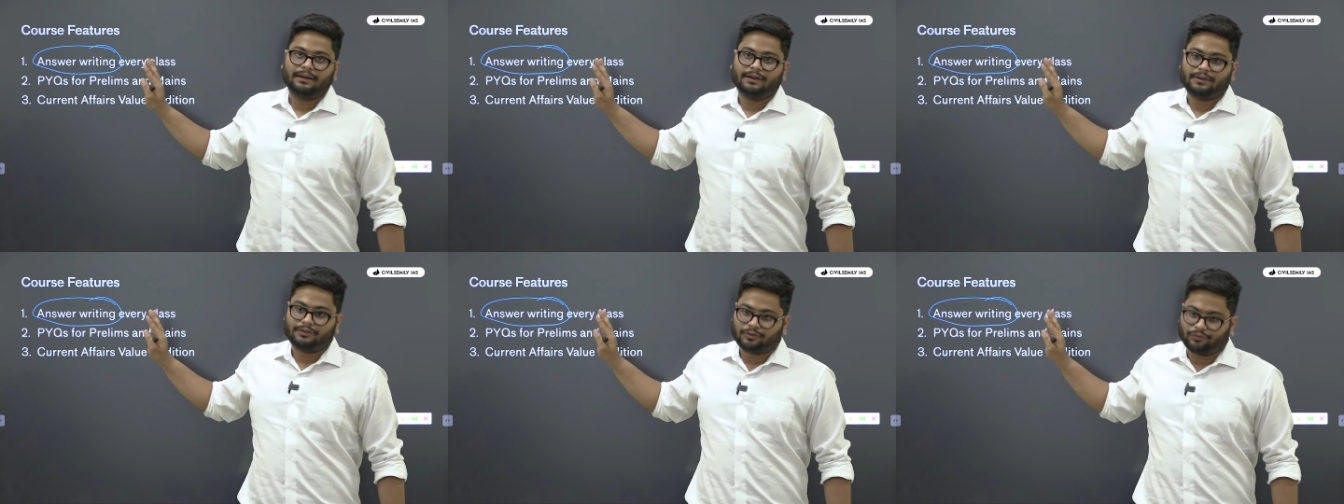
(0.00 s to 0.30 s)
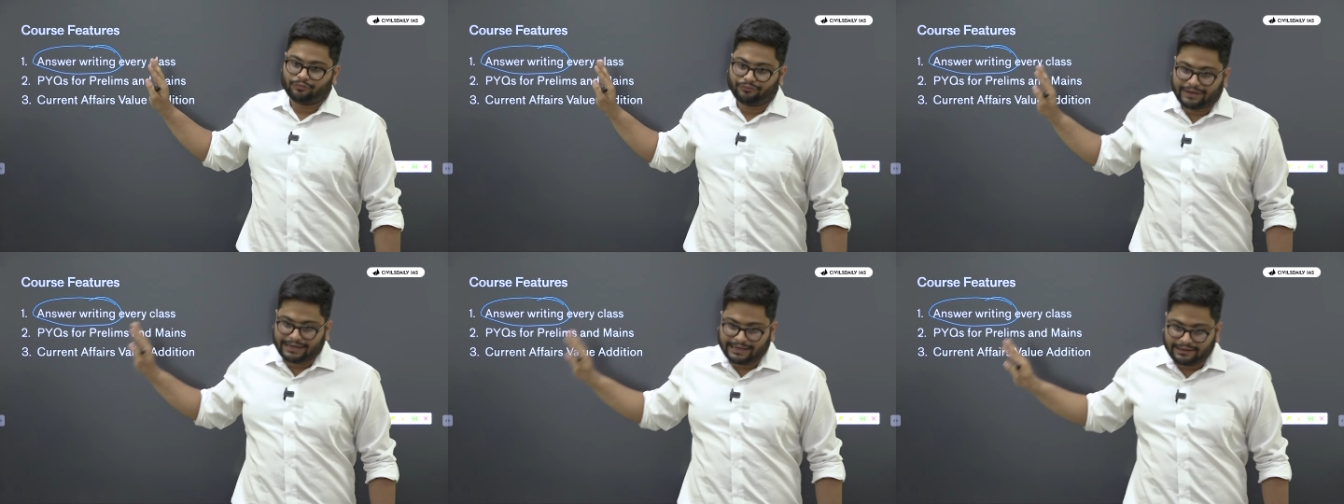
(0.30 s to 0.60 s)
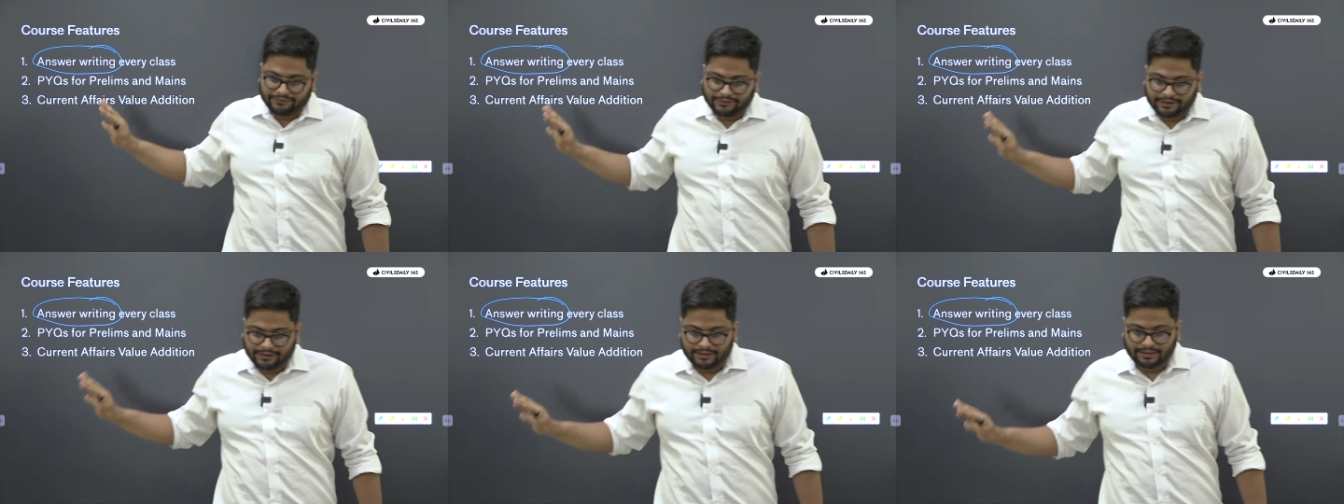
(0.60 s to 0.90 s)
So
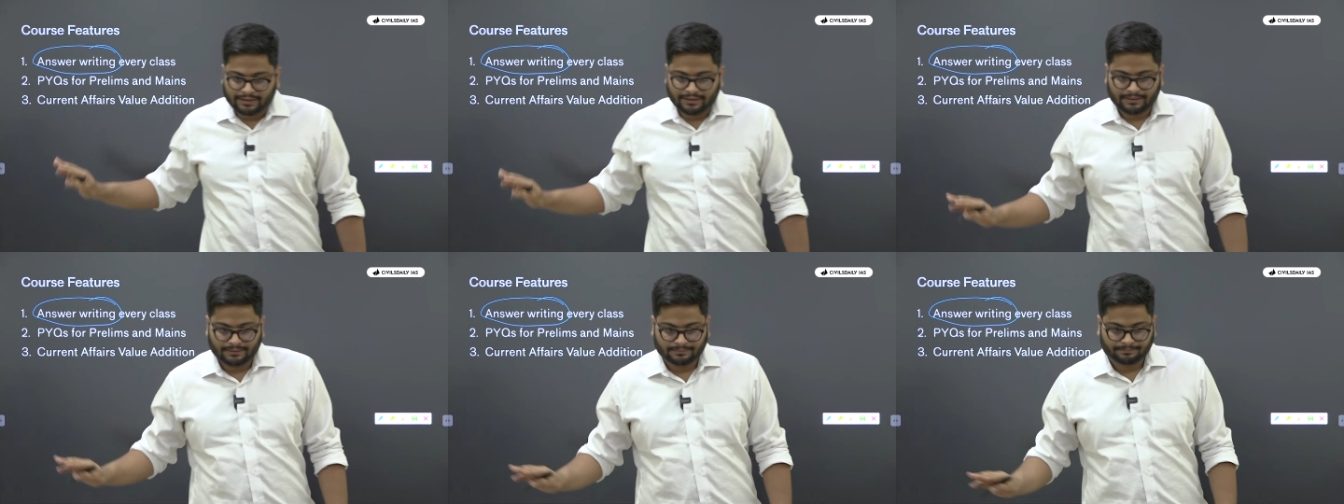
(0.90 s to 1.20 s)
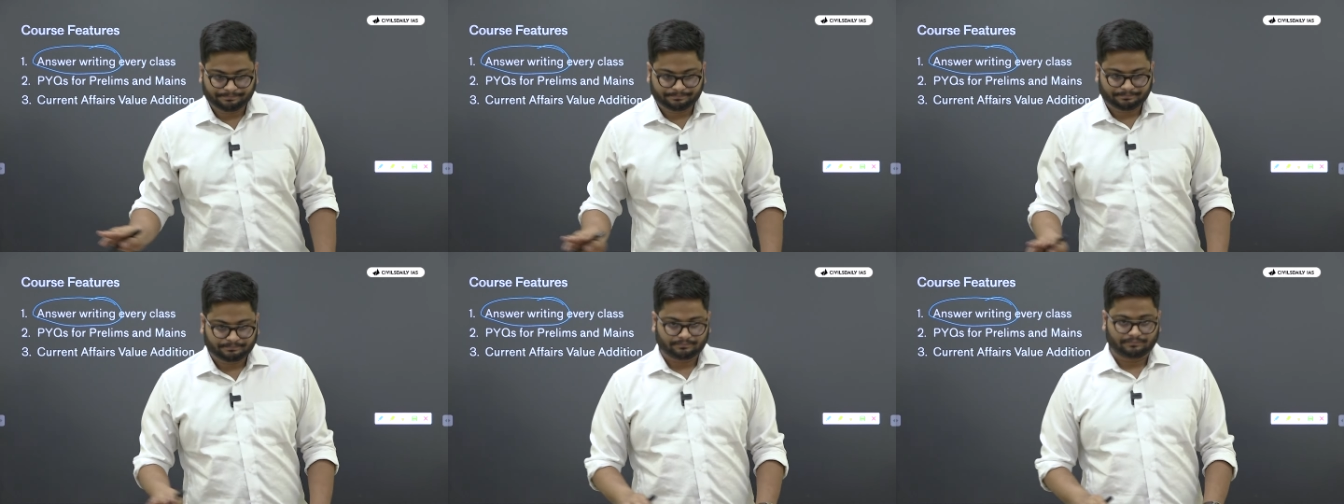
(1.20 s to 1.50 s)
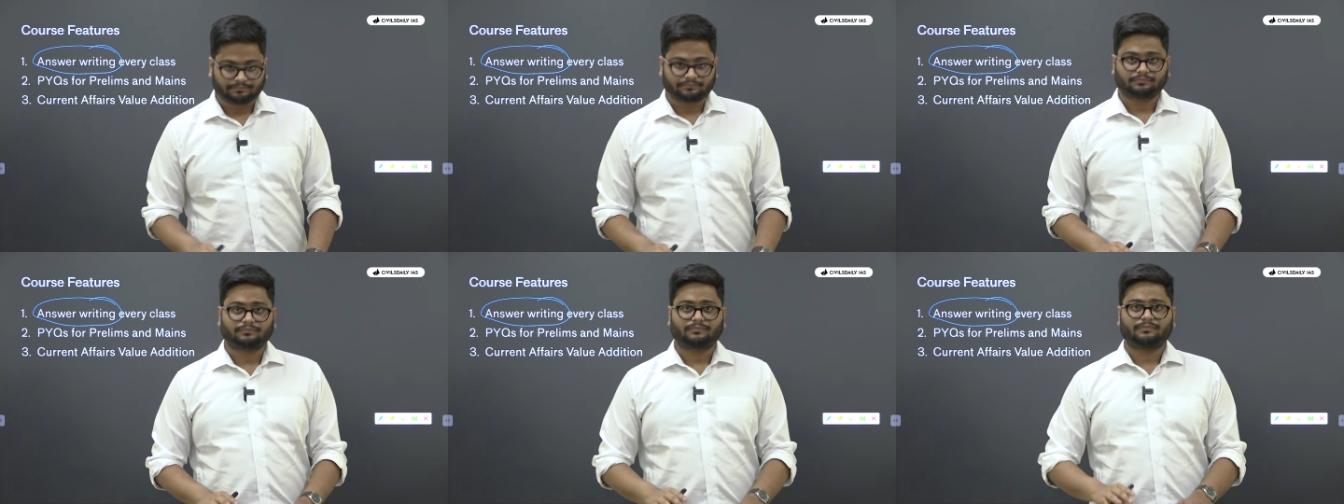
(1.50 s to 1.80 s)
whenever
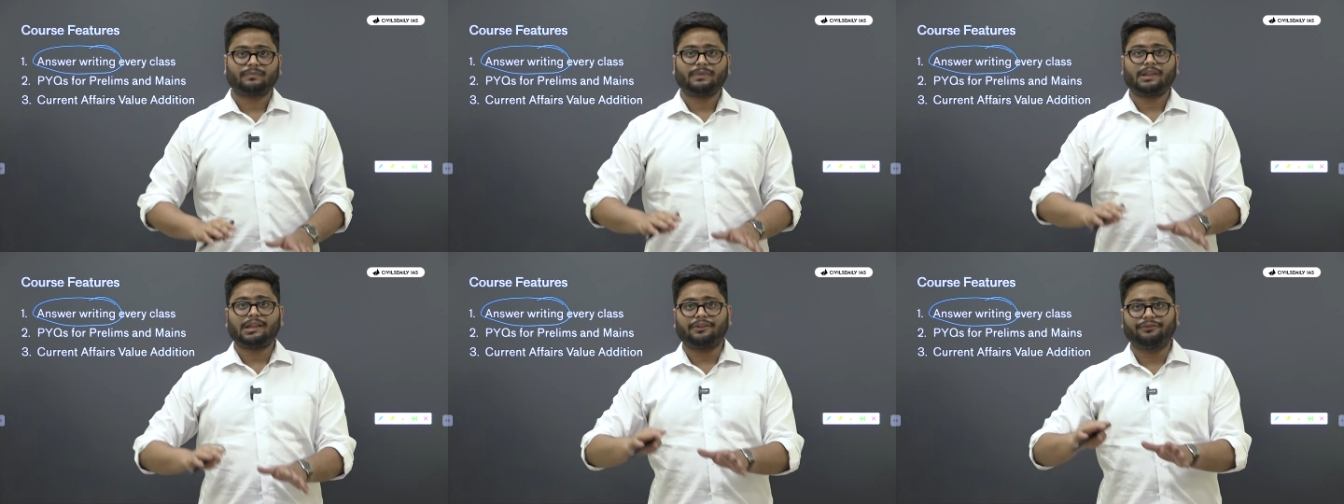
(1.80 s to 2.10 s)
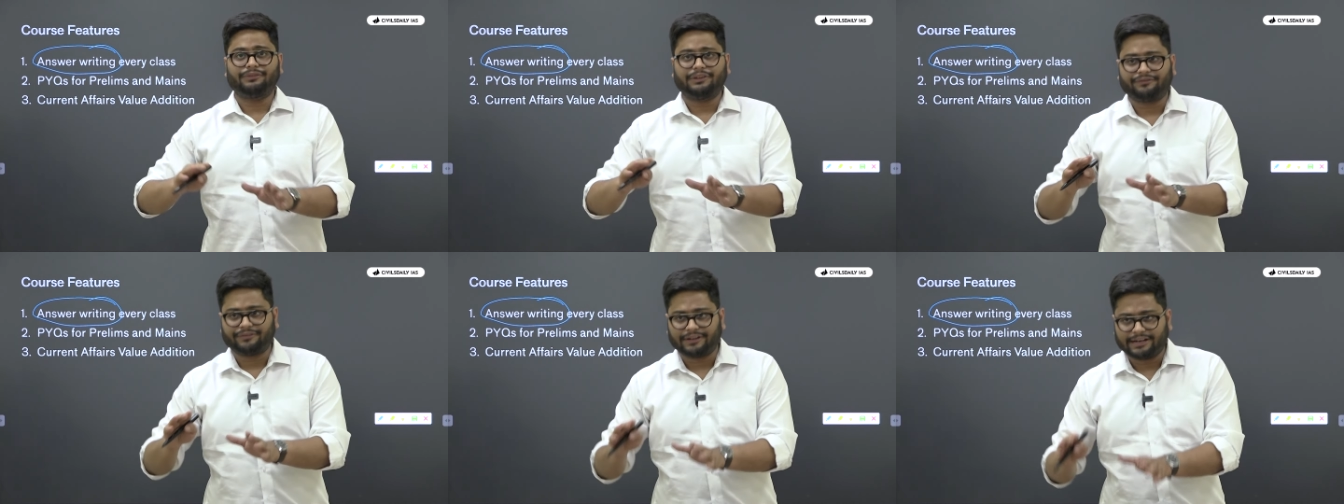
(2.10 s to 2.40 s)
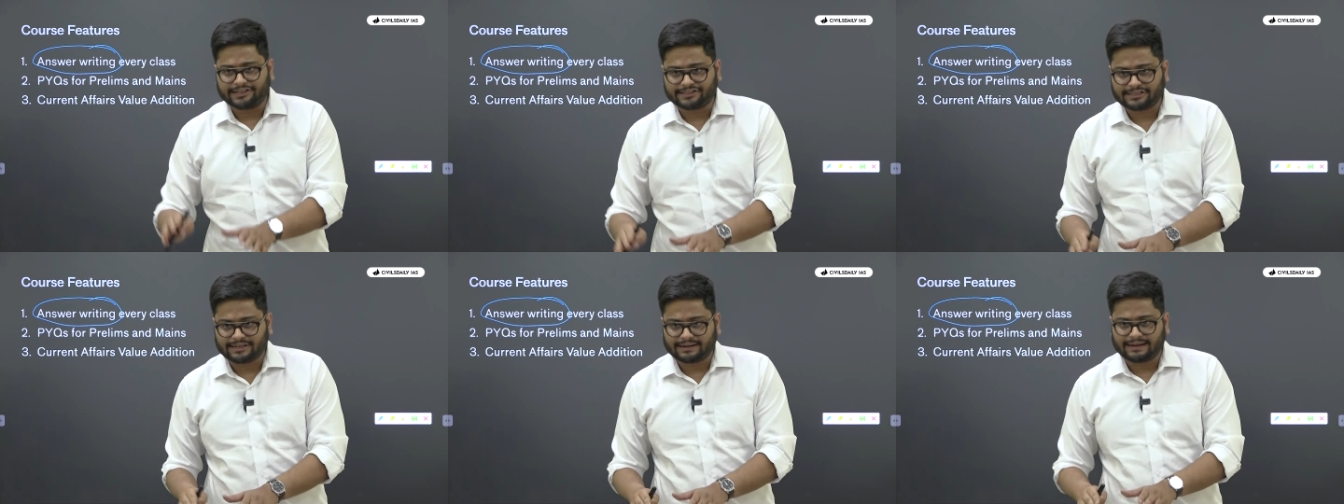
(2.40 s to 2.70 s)
we
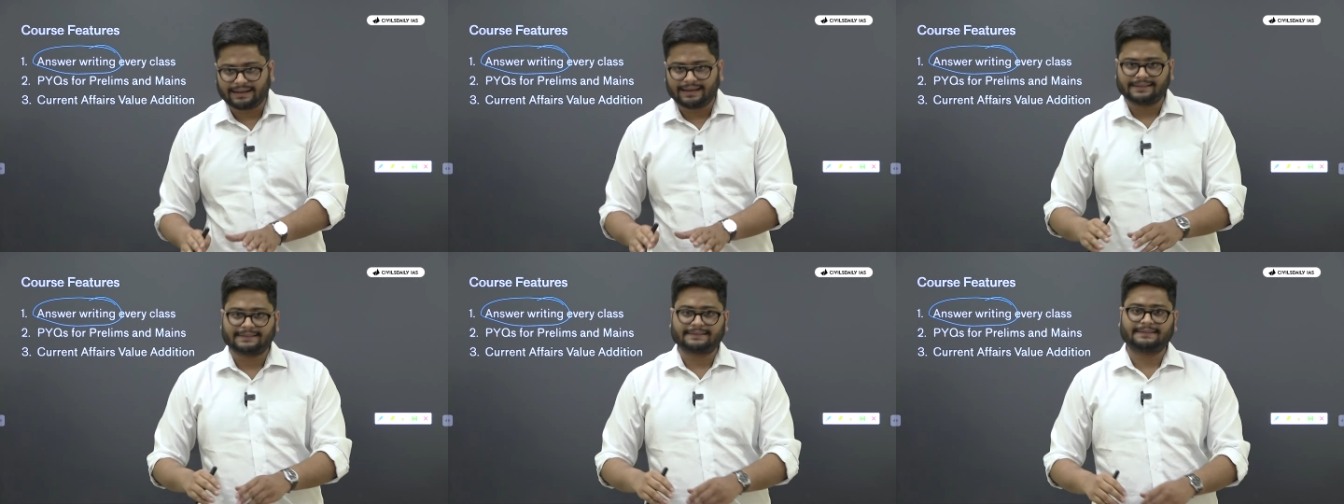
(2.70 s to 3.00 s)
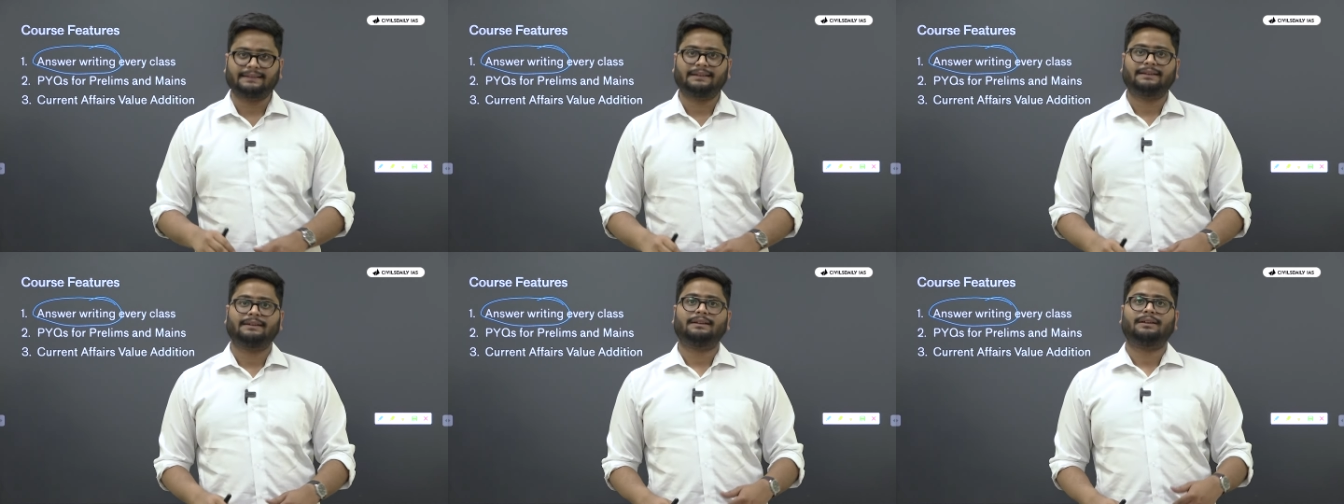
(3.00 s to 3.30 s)
finish a class,